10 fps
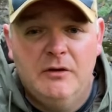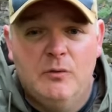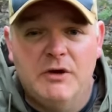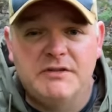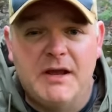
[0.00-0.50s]

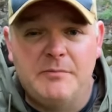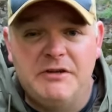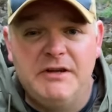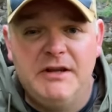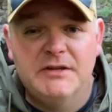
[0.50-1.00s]
what type of
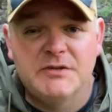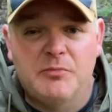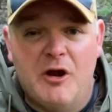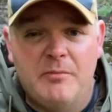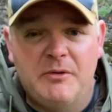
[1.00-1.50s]
deed is the
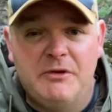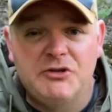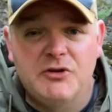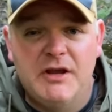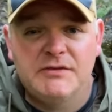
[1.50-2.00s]
property being
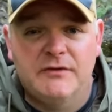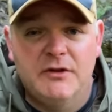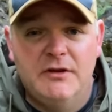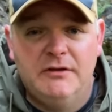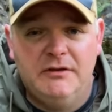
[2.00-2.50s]
transferred on?